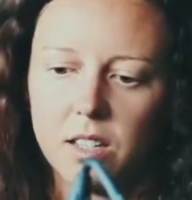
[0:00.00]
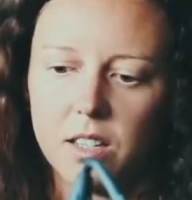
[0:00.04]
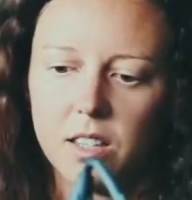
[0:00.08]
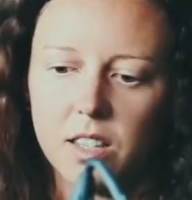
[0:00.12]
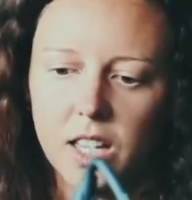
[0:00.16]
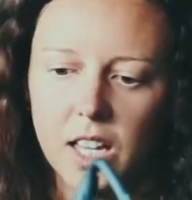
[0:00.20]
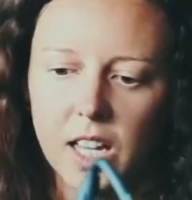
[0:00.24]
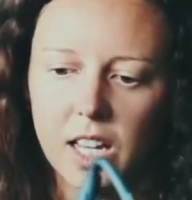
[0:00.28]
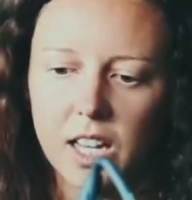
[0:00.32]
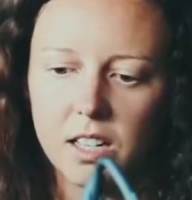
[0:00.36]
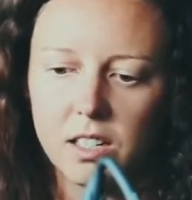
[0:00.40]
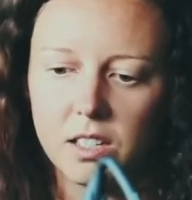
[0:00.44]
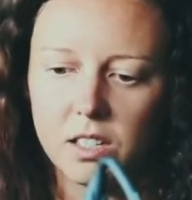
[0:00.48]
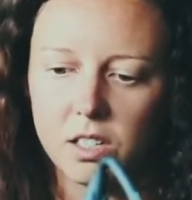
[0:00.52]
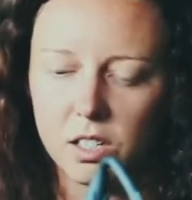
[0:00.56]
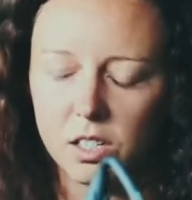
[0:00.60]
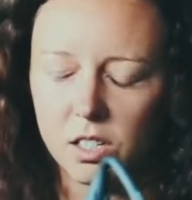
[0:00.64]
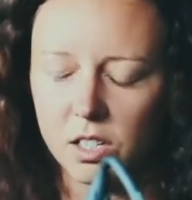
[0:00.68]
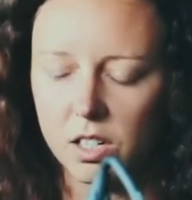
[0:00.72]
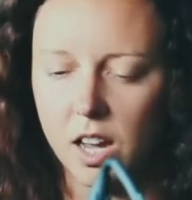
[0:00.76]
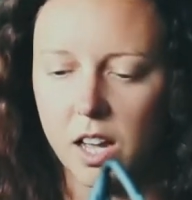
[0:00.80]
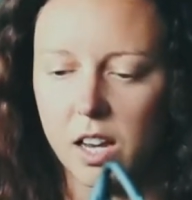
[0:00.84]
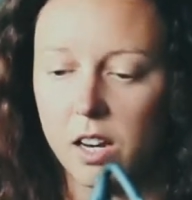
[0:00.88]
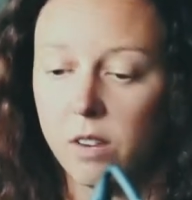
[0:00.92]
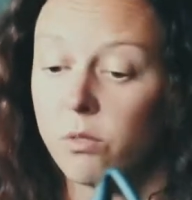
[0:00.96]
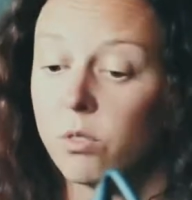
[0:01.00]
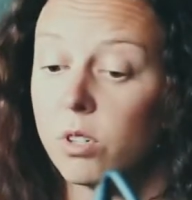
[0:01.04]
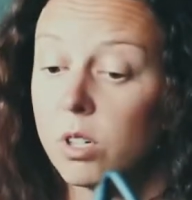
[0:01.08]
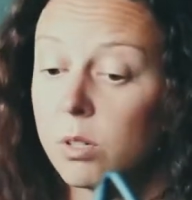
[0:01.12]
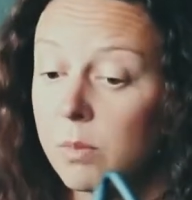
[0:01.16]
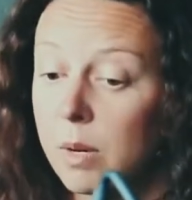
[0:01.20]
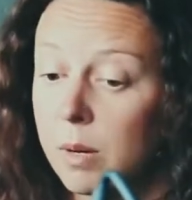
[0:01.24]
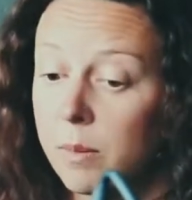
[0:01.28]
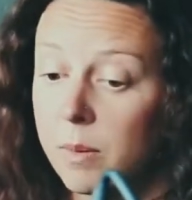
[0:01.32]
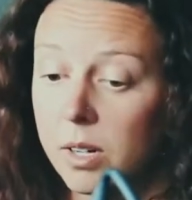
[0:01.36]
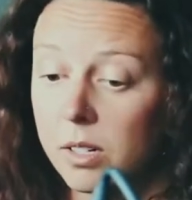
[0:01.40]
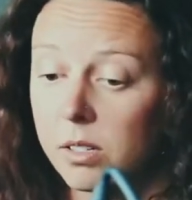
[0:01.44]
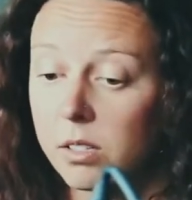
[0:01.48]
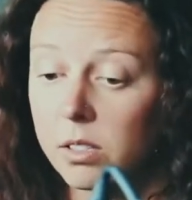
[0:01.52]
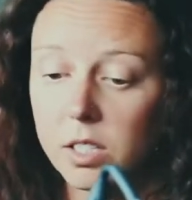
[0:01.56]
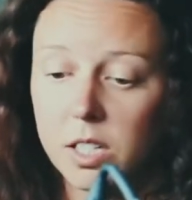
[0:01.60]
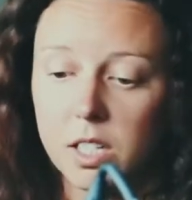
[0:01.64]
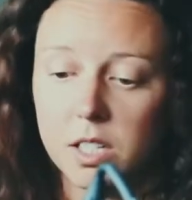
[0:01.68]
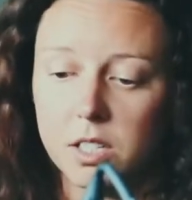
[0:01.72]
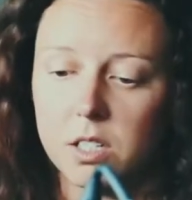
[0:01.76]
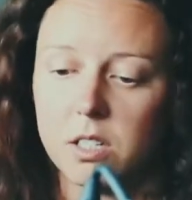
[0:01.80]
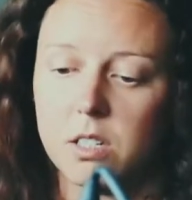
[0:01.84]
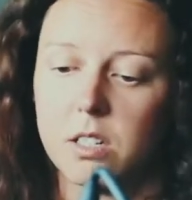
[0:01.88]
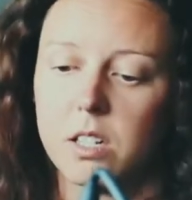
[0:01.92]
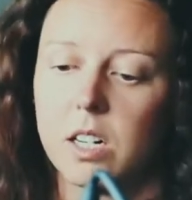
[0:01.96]
that kind of knew my medical
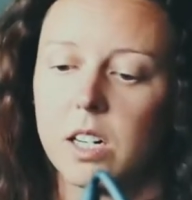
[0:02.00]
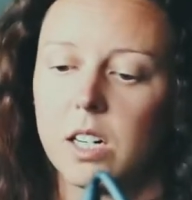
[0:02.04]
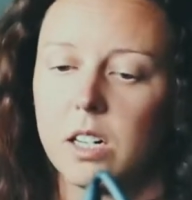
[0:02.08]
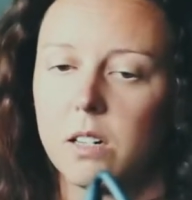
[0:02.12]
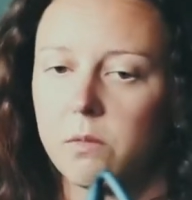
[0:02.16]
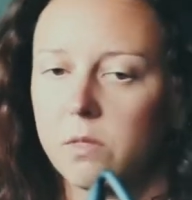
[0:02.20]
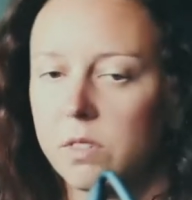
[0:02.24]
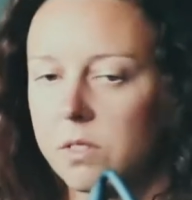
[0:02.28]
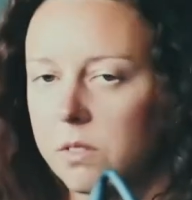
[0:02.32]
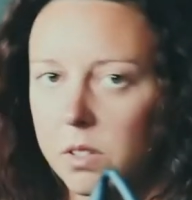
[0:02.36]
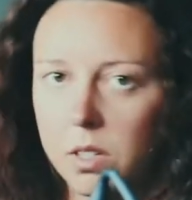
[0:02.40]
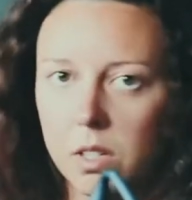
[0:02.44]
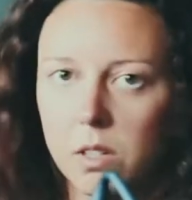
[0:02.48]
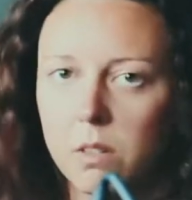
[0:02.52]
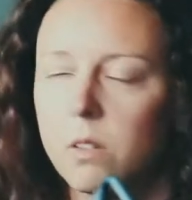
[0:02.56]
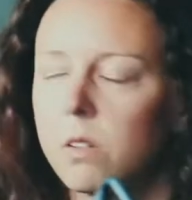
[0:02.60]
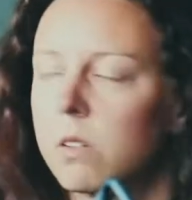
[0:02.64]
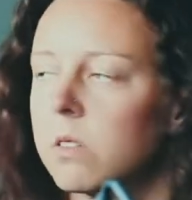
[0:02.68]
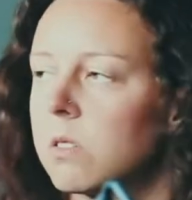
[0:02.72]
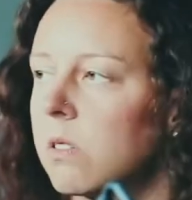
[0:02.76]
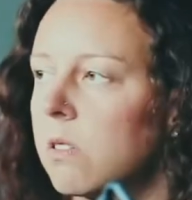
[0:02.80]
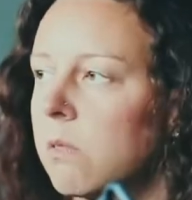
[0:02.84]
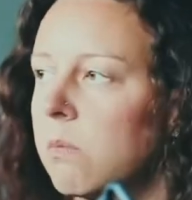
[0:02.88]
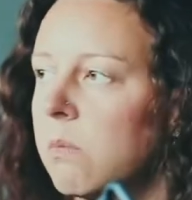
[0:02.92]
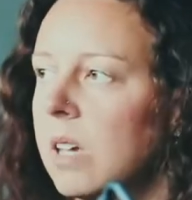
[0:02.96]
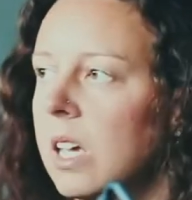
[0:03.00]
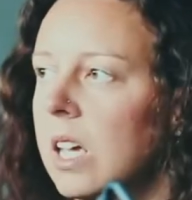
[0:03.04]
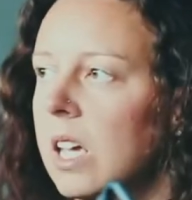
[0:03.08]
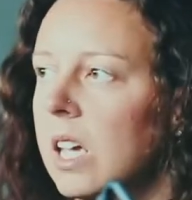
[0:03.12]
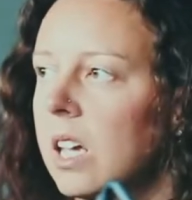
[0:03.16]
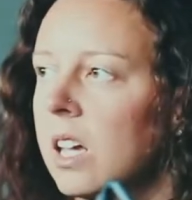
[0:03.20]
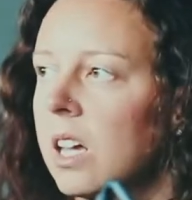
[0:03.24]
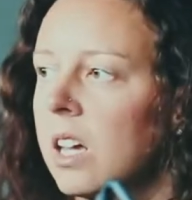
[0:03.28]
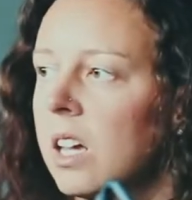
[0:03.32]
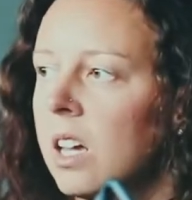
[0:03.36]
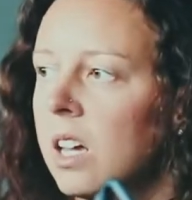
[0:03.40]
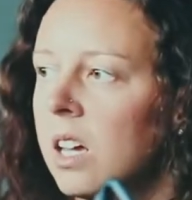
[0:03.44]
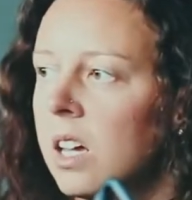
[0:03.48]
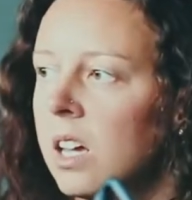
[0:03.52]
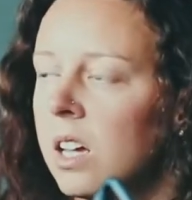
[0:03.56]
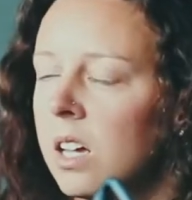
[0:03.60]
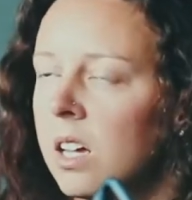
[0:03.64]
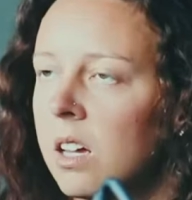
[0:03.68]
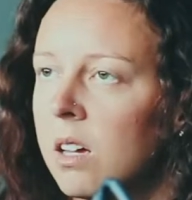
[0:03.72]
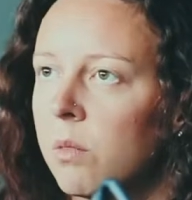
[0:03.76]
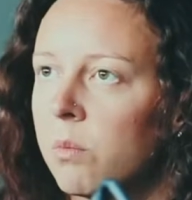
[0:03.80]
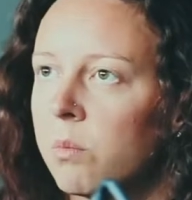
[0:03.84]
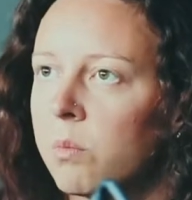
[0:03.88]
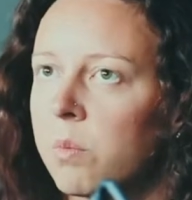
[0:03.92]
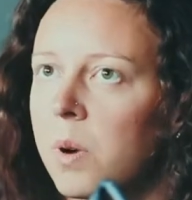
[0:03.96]
history and was really close with me
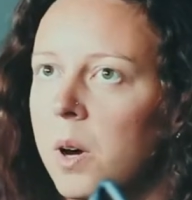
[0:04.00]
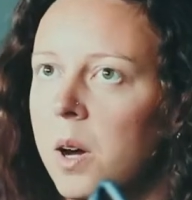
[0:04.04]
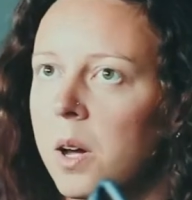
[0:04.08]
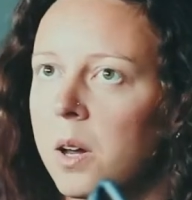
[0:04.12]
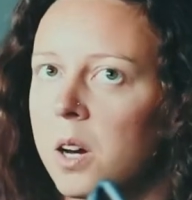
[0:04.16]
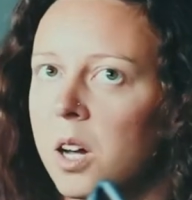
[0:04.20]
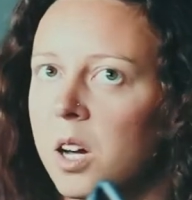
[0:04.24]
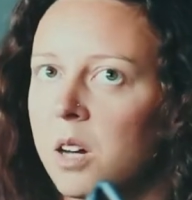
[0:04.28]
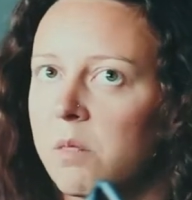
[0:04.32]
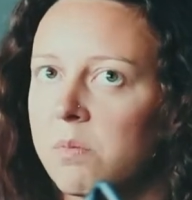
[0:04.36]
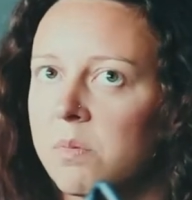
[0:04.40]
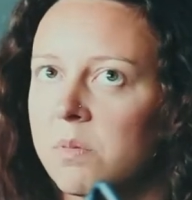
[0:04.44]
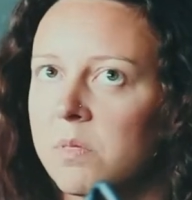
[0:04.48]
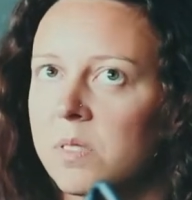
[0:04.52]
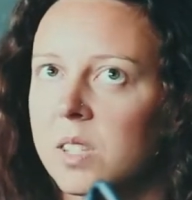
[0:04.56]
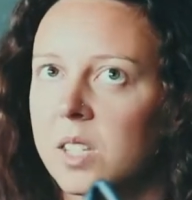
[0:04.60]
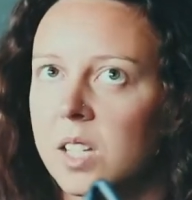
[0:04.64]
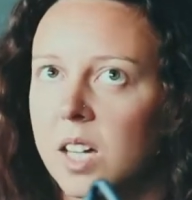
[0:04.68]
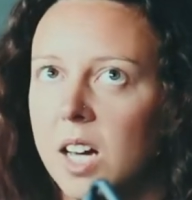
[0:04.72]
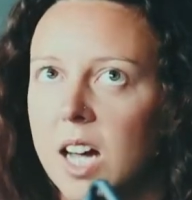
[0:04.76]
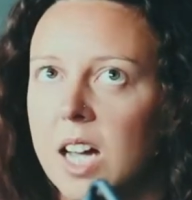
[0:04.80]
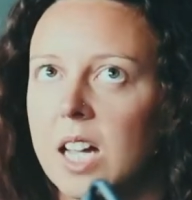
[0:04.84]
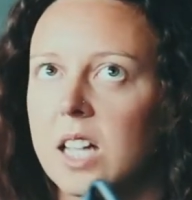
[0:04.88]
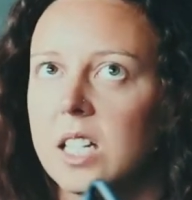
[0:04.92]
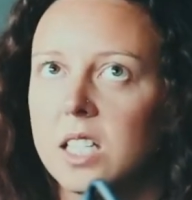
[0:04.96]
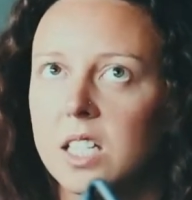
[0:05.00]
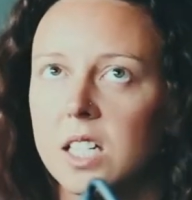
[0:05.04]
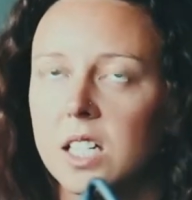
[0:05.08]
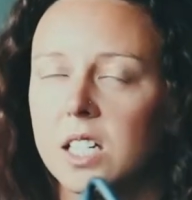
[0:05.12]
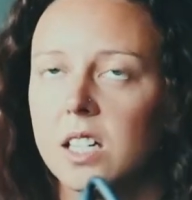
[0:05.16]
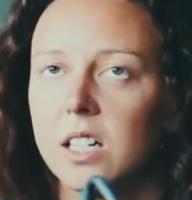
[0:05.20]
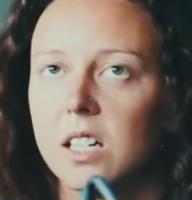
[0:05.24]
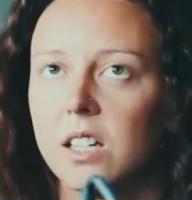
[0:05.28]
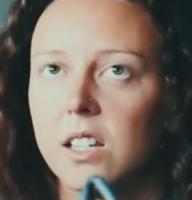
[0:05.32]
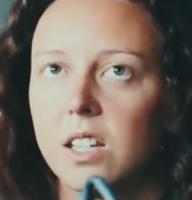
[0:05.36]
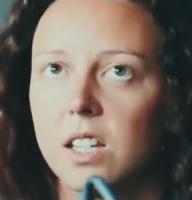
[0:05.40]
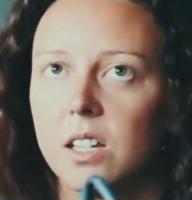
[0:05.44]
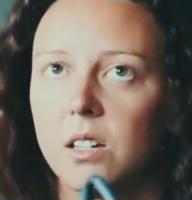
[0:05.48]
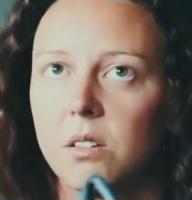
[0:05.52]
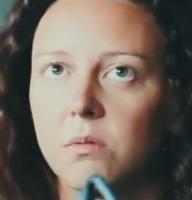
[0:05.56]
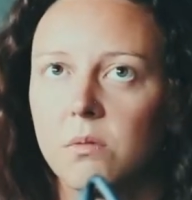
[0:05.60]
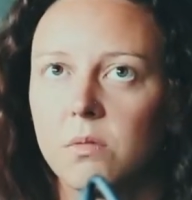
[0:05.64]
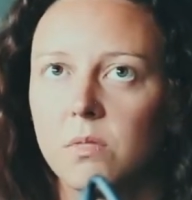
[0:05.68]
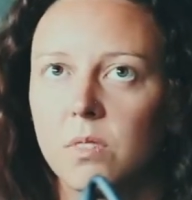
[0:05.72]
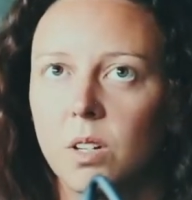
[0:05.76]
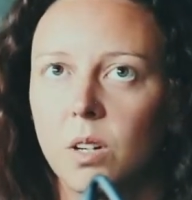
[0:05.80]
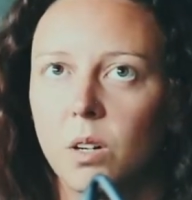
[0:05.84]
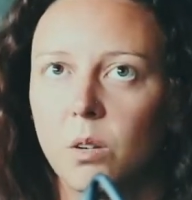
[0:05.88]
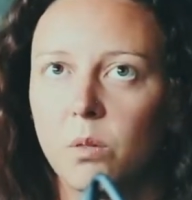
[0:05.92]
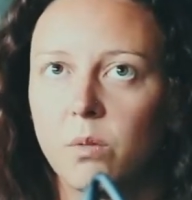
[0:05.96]
brought up the idea that,
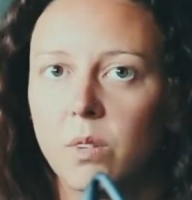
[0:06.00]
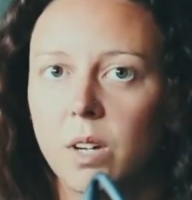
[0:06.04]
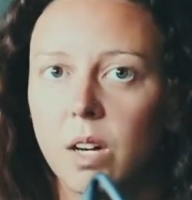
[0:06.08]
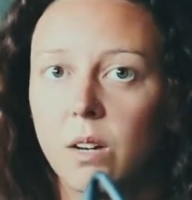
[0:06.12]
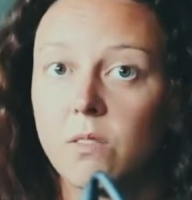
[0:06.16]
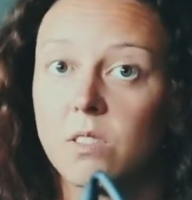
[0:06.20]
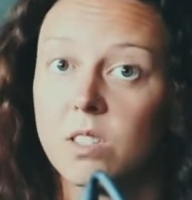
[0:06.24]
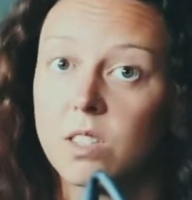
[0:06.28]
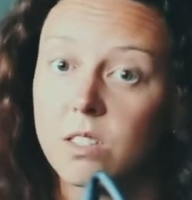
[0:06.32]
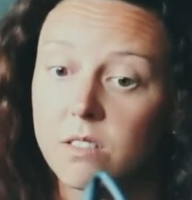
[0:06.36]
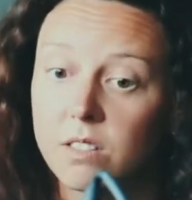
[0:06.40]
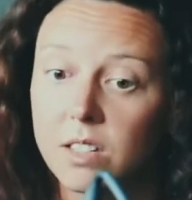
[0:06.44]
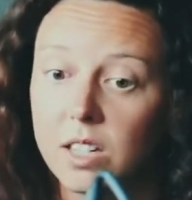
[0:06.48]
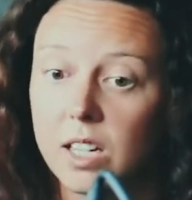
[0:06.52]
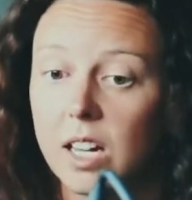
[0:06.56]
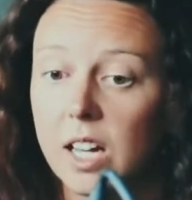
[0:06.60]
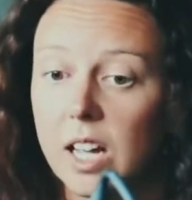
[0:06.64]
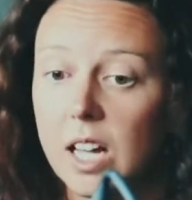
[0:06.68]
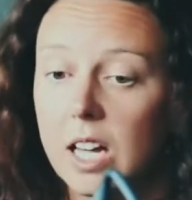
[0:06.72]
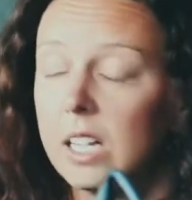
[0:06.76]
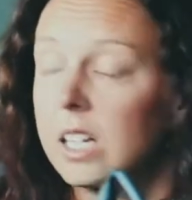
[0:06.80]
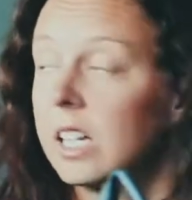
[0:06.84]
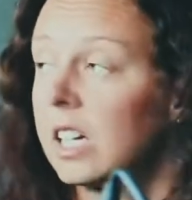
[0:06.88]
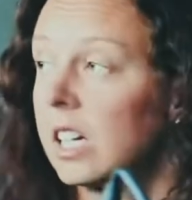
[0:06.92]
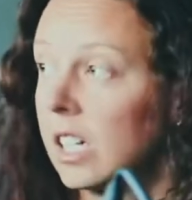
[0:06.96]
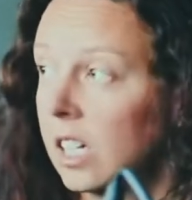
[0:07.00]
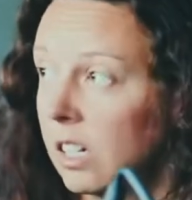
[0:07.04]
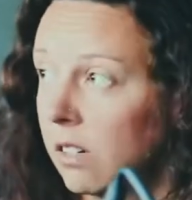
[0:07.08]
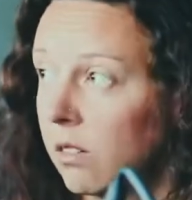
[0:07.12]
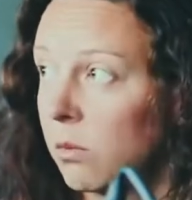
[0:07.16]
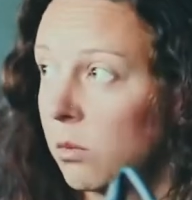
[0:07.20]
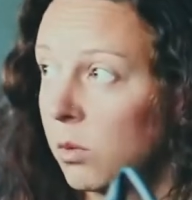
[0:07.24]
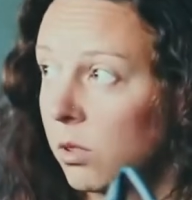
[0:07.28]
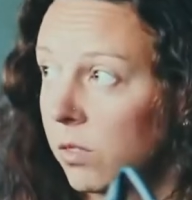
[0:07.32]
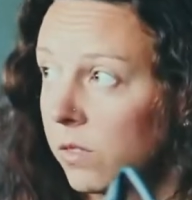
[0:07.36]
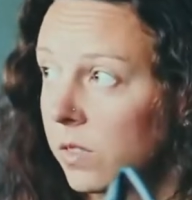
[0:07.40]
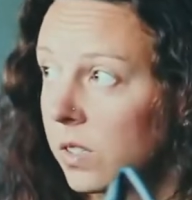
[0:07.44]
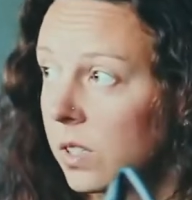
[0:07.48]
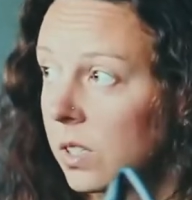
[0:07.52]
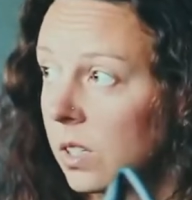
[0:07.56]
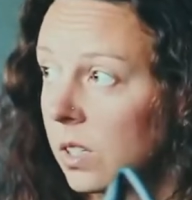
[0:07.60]
when I was 3, I had a kidney removed.